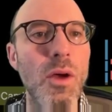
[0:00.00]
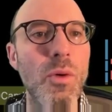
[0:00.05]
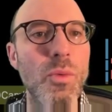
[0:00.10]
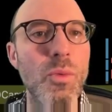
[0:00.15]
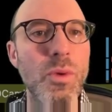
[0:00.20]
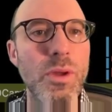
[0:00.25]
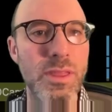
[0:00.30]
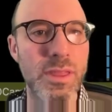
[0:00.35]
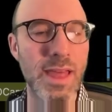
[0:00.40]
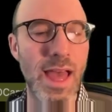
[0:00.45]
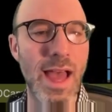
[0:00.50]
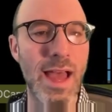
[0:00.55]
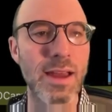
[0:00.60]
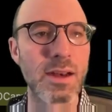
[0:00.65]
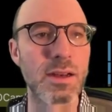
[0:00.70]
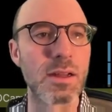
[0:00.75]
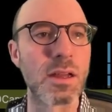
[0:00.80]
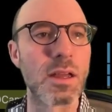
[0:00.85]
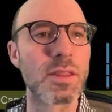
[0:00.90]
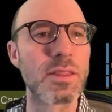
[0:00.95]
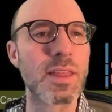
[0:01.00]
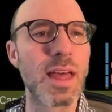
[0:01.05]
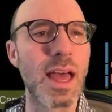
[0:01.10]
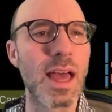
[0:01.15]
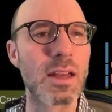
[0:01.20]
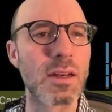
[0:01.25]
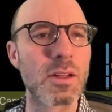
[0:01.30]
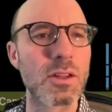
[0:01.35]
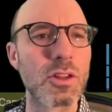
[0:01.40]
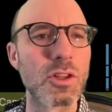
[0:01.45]
with that.
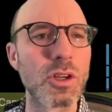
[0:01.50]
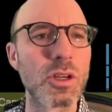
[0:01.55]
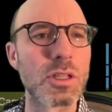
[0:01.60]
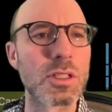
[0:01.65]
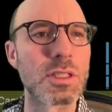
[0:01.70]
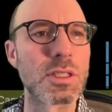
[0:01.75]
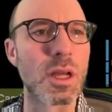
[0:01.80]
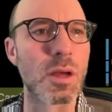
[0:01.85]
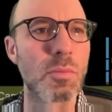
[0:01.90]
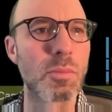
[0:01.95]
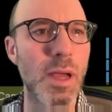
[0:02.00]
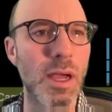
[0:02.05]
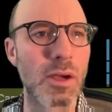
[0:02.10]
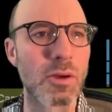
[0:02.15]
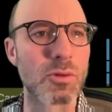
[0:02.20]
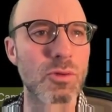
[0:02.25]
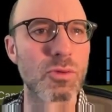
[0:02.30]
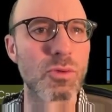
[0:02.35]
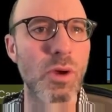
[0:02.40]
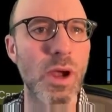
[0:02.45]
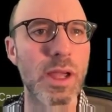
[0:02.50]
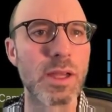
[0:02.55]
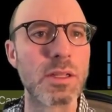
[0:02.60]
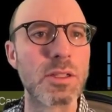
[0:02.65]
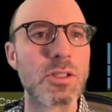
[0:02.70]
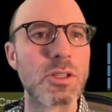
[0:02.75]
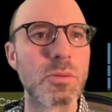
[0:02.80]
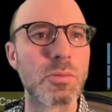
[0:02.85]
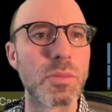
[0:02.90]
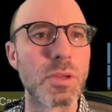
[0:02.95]
That looks about right
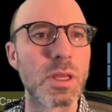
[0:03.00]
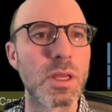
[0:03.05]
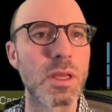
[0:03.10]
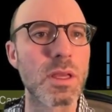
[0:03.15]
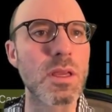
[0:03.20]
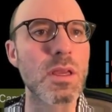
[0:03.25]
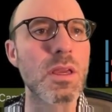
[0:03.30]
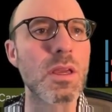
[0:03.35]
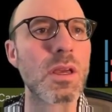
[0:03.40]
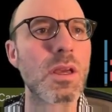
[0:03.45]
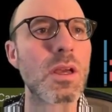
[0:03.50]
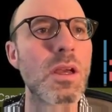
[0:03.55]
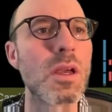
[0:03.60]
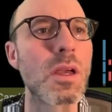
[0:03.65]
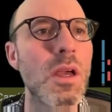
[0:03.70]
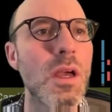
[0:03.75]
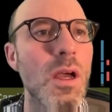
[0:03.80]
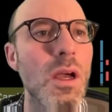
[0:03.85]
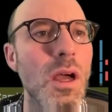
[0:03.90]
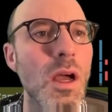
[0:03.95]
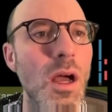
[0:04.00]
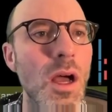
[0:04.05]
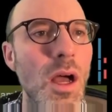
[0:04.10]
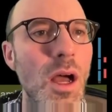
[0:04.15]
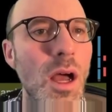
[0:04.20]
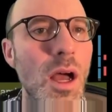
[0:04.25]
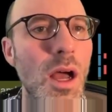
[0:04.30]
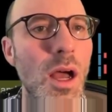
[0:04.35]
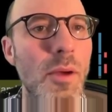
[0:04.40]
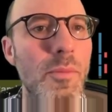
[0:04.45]
to me.
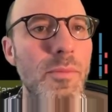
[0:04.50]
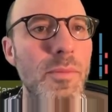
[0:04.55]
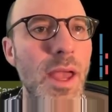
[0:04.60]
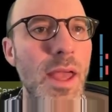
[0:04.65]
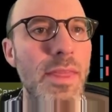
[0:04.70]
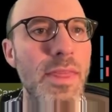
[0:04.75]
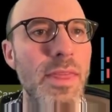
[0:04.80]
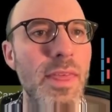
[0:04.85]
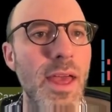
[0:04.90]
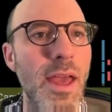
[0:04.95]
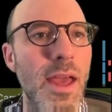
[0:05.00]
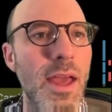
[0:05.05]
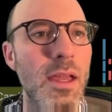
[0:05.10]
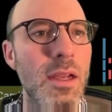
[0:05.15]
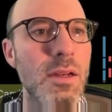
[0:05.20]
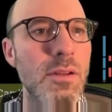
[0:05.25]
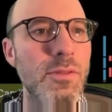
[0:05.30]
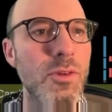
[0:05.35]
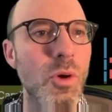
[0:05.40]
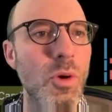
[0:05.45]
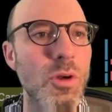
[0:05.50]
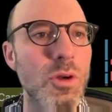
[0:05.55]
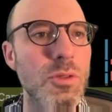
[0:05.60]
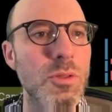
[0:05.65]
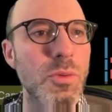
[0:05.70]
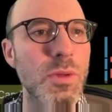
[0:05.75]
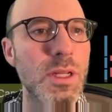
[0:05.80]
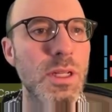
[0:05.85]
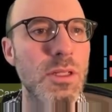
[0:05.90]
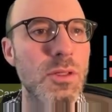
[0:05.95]
And then, of course,
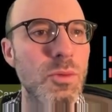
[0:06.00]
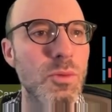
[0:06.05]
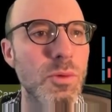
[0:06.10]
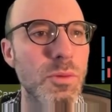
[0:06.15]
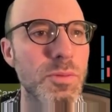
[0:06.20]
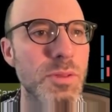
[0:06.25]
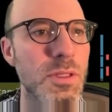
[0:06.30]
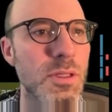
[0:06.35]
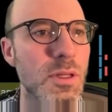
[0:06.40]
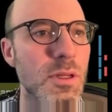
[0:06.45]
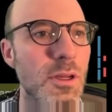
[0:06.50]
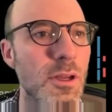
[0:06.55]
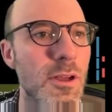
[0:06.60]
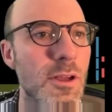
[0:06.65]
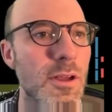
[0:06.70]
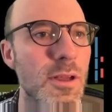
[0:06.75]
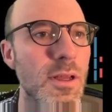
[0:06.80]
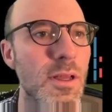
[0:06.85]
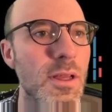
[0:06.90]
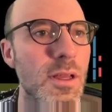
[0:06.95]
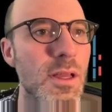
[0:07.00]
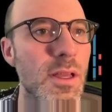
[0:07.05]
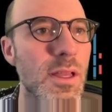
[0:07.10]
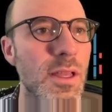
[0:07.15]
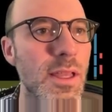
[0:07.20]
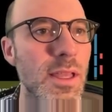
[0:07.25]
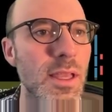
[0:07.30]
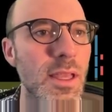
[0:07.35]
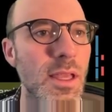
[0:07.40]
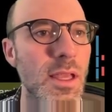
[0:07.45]
we need to,
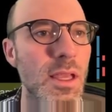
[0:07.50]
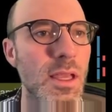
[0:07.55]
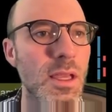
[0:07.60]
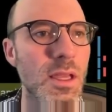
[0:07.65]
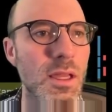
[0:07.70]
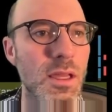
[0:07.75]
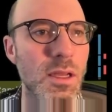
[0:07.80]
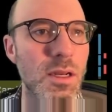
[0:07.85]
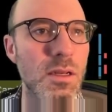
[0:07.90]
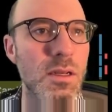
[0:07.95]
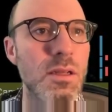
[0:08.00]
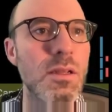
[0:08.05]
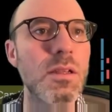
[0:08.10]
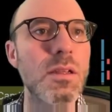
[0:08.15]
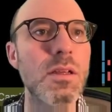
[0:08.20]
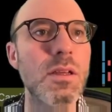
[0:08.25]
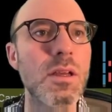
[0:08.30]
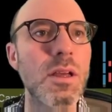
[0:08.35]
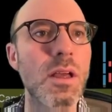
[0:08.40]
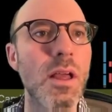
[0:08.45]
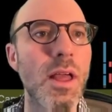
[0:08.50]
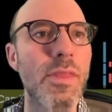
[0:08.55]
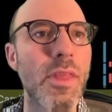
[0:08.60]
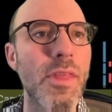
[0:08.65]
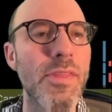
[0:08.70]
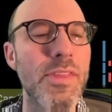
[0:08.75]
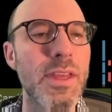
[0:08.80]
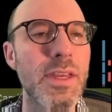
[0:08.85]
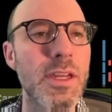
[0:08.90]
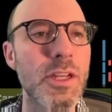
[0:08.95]
and then
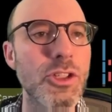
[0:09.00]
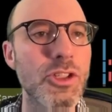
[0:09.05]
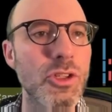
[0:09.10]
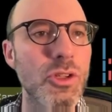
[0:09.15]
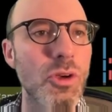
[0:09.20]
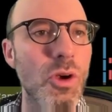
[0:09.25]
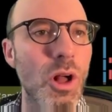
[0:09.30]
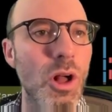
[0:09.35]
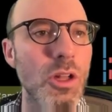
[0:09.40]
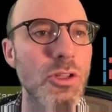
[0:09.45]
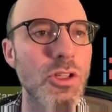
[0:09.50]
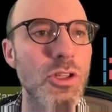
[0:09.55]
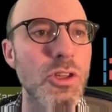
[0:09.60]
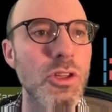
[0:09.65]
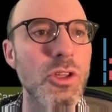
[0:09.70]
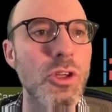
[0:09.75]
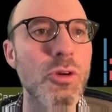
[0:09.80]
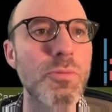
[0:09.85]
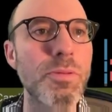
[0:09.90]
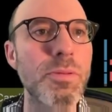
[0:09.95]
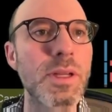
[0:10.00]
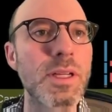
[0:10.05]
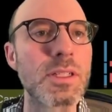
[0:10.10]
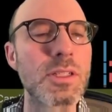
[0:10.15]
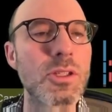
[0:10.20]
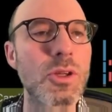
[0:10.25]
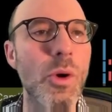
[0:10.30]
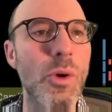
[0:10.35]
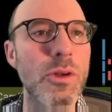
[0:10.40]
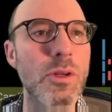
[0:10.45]
the initial call to loop is
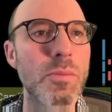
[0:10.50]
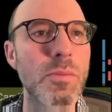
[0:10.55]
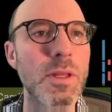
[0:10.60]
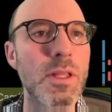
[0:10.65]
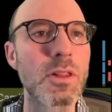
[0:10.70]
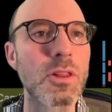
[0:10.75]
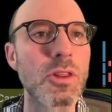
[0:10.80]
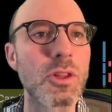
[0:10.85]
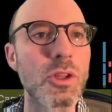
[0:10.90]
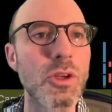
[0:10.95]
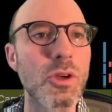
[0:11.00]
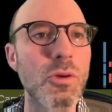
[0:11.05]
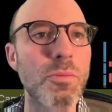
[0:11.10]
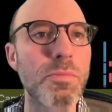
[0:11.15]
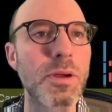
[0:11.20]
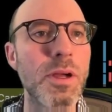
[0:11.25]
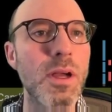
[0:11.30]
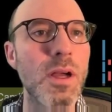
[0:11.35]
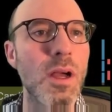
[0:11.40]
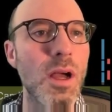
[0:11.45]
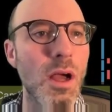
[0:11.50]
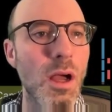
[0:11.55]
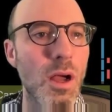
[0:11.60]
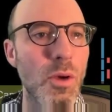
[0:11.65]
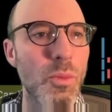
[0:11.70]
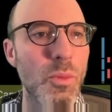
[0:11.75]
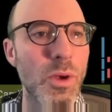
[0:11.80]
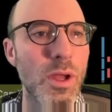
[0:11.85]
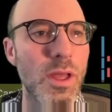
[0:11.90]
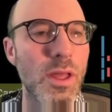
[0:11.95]
going to be loop
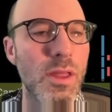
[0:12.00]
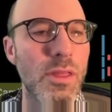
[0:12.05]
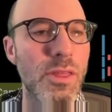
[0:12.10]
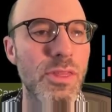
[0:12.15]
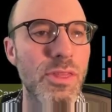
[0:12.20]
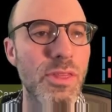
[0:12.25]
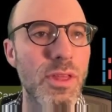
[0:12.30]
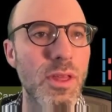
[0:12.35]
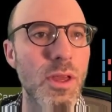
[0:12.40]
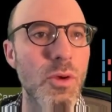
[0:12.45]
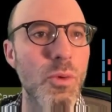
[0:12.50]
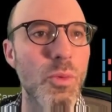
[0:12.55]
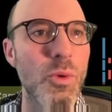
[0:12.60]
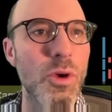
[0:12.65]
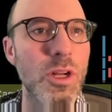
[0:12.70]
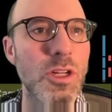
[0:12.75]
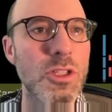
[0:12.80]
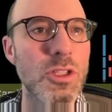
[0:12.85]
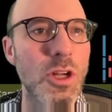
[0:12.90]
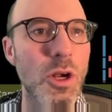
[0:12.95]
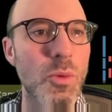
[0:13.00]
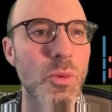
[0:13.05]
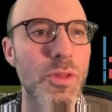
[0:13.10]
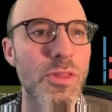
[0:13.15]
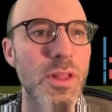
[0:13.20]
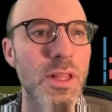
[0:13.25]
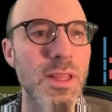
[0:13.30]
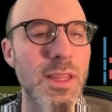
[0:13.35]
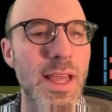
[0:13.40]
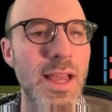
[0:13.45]
with, we're going to start with
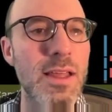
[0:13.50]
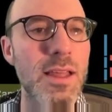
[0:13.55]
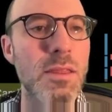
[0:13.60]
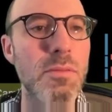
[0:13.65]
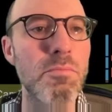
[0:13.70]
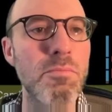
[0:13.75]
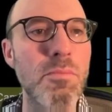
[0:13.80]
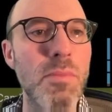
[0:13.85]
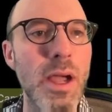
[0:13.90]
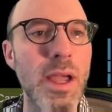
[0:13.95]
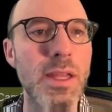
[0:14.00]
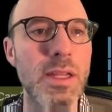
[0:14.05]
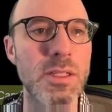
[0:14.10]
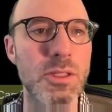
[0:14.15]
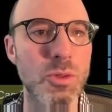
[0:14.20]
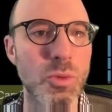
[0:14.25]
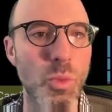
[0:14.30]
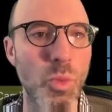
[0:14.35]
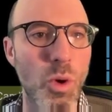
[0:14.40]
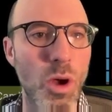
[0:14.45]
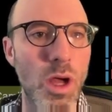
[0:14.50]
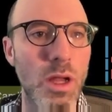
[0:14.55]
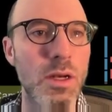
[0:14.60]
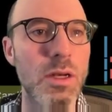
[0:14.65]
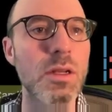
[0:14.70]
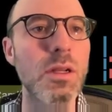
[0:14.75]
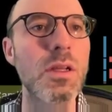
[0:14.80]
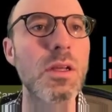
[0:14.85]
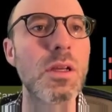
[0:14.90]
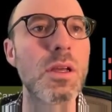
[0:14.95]
a length minus 1,